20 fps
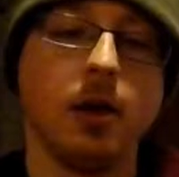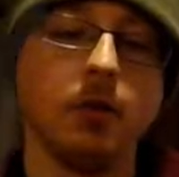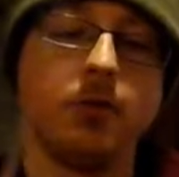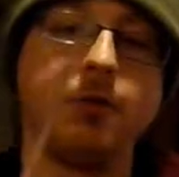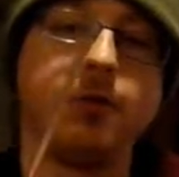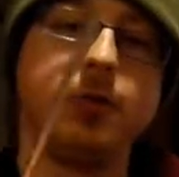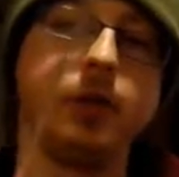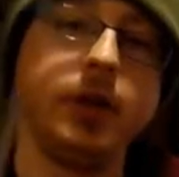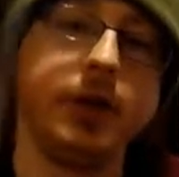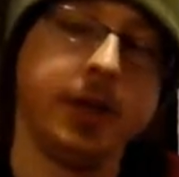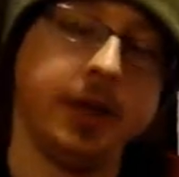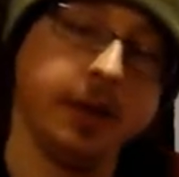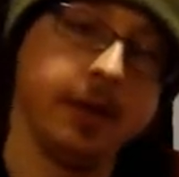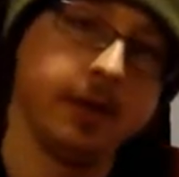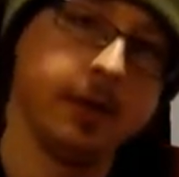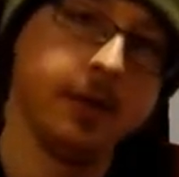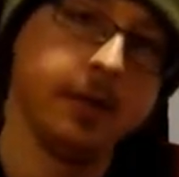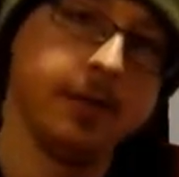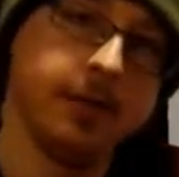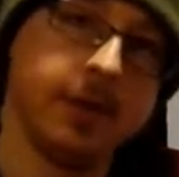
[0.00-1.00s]
freeing
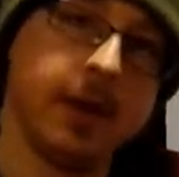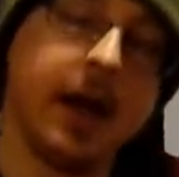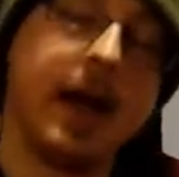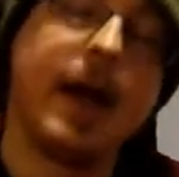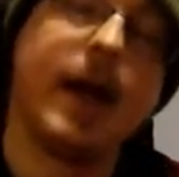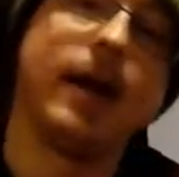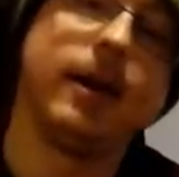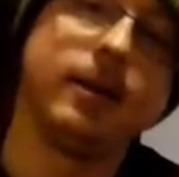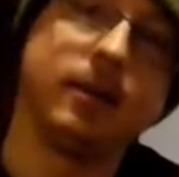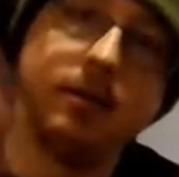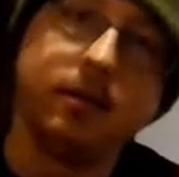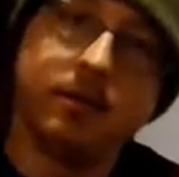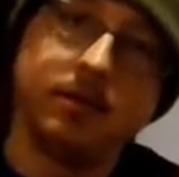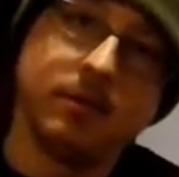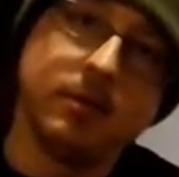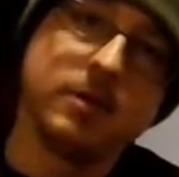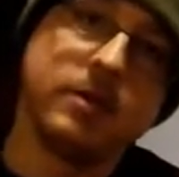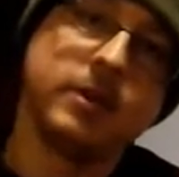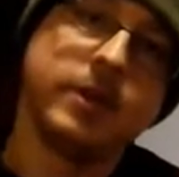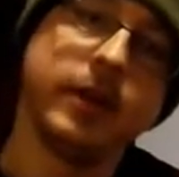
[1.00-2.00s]
the flag and
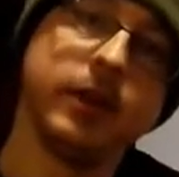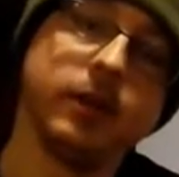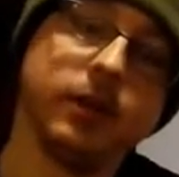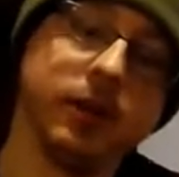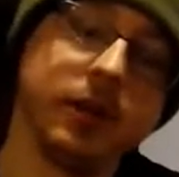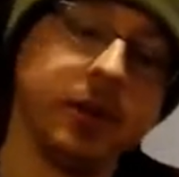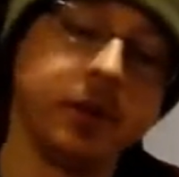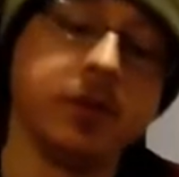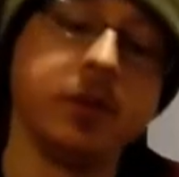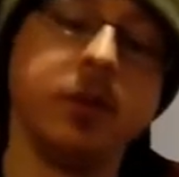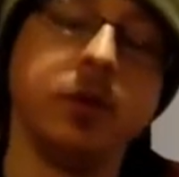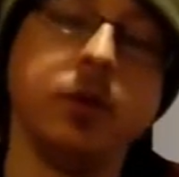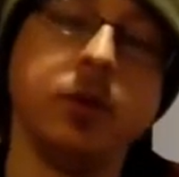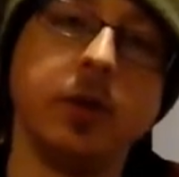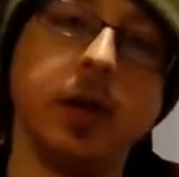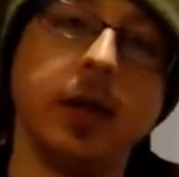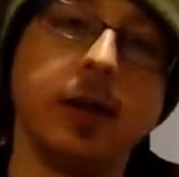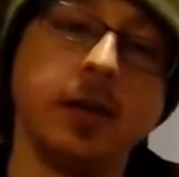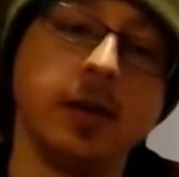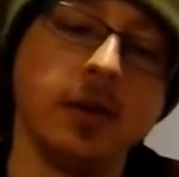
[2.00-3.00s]
signaling to you
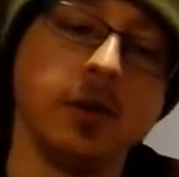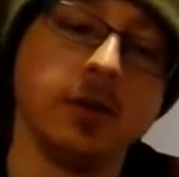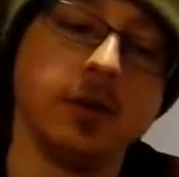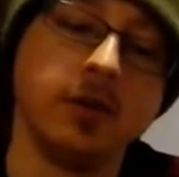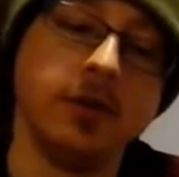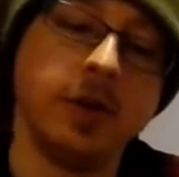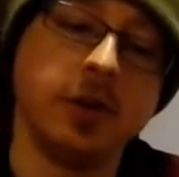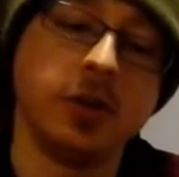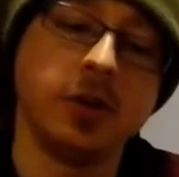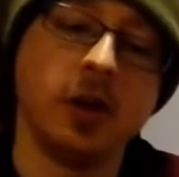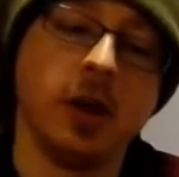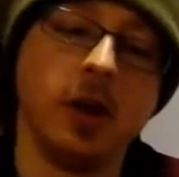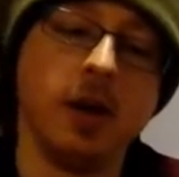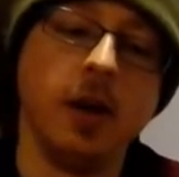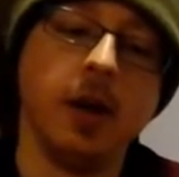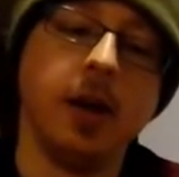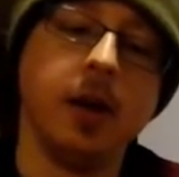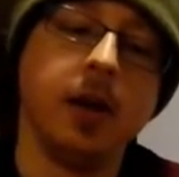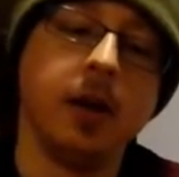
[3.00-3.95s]
that there's a fish on.